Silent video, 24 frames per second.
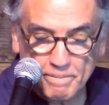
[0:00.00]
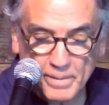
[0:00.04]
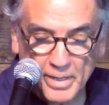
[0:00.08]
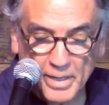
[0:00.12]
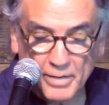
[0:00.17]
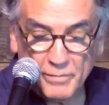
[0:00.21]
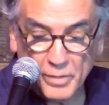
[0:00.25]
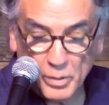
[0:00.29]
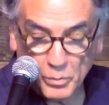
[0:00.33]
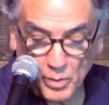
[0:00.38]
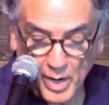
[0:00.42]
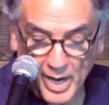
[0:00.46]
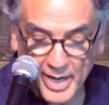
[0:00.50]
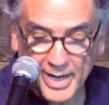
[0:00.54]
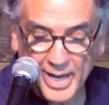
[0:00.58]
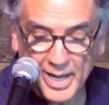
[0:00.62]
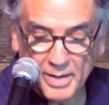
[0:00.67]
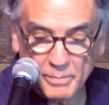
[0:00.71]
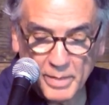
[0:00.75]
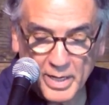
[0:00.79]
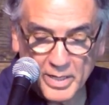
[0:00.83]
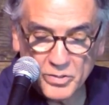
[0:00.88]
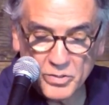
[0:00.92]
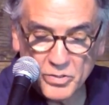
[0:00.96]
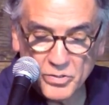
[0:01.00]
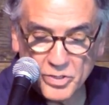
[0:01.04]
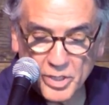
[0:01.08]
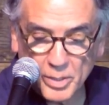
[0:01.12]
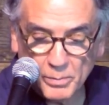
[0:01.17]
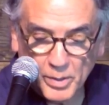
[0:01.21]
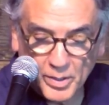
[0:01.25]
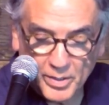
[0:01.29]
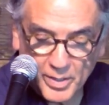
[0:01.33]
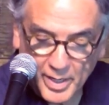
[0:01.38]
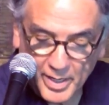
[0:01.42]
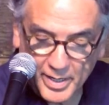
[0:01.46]
And if your right hand makes you
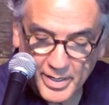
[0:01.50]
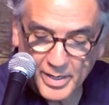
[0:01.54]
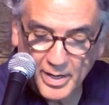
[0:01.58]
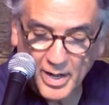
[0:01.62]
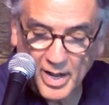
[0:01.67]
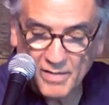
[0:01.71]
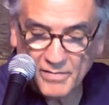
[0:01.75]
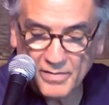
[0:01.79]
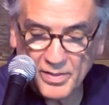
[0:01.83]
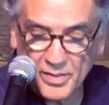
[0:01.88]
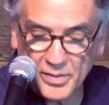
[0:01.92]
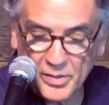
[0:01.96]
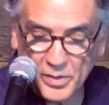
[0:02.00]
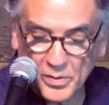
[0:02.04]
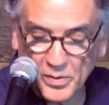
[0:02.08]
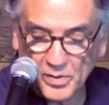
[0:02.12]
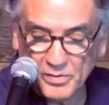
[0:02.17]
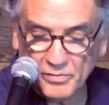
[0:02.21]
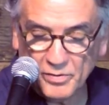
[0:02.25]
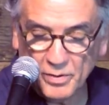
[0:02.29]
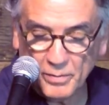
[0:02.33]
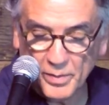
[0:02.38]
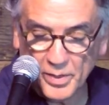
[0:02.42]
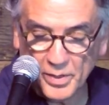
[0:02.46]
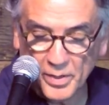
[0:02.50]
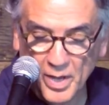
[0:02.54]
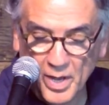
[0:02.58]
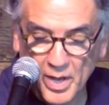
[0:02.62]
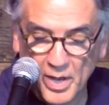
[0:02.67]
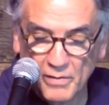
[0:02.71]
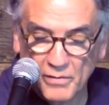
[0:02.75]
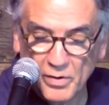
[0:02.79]
stumble, cut it off and throw it from you.